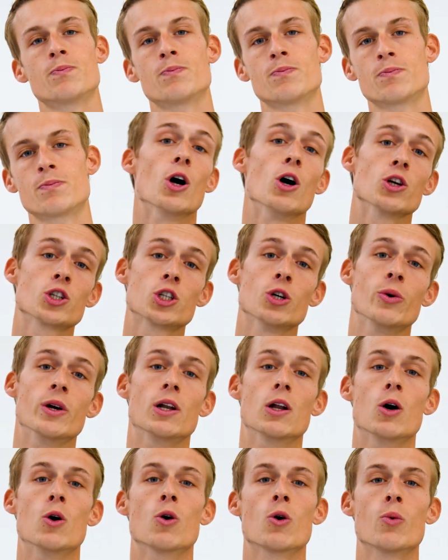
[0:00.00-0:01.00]
But also
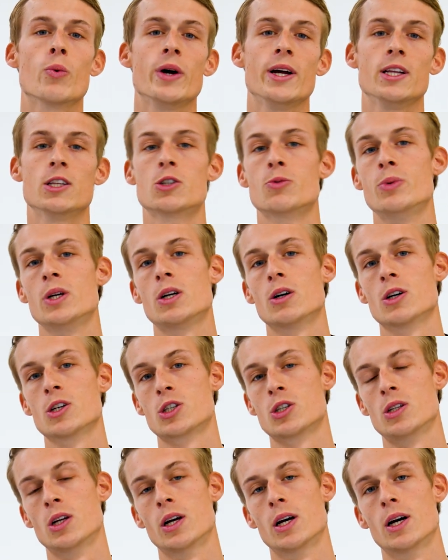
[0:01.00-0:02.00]
in lower winds
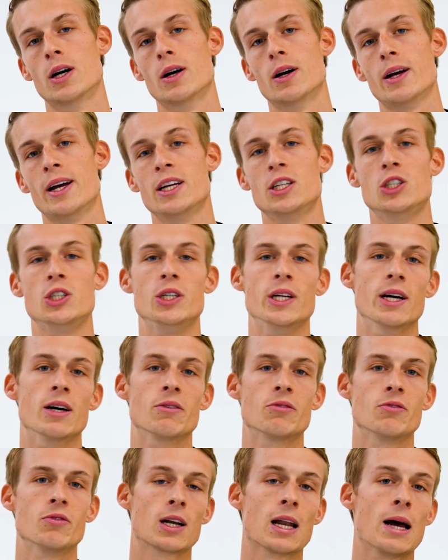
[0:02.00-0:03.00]
because the
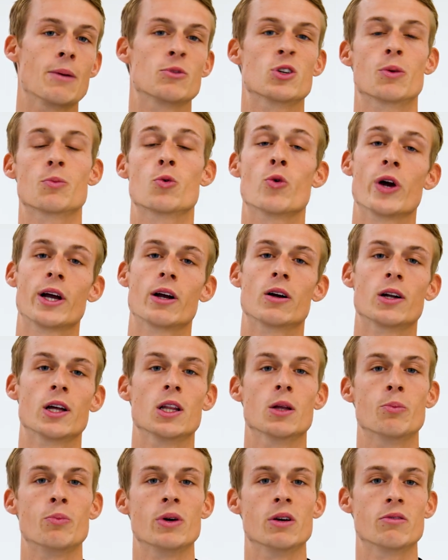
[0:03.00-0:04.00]
HTF climbs up quicker
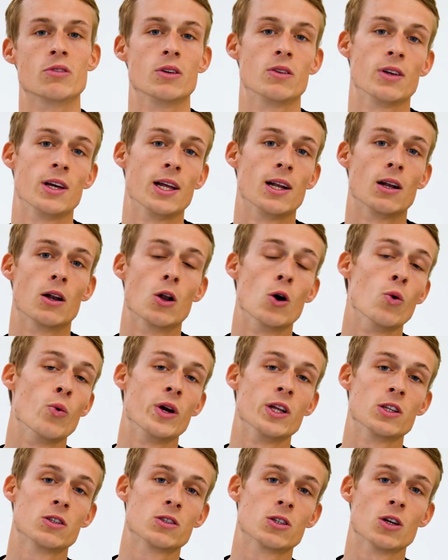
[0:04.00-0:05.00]
than the Pivot in low
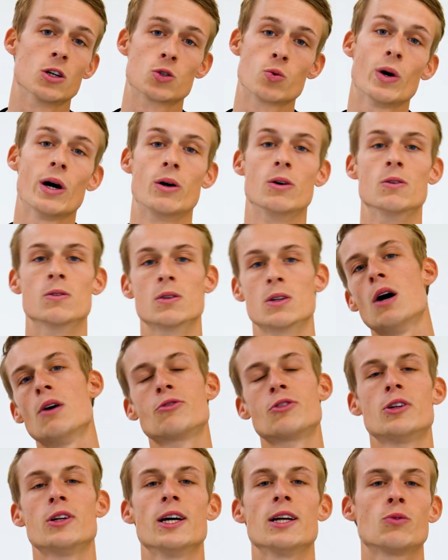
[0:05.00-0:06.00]
winds as well.
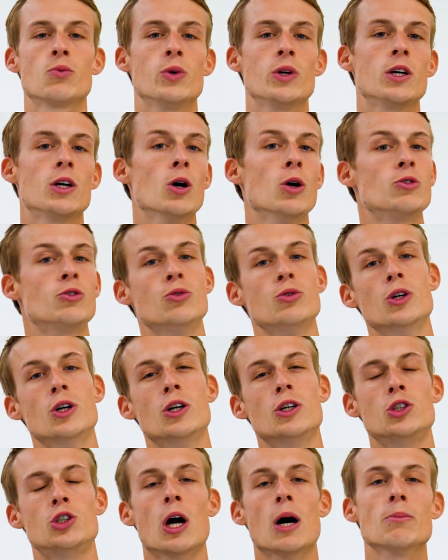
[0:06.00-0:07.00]
After that, we go to
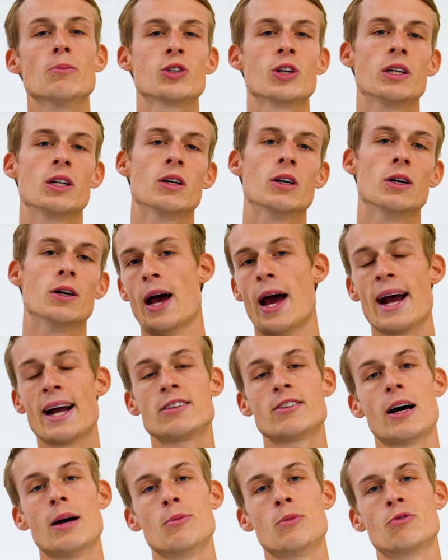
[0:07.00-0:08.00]
the jumps and the
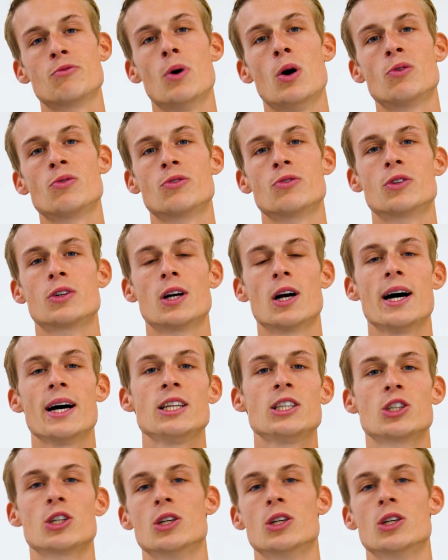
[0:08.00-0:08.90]
hang time of both of the kites.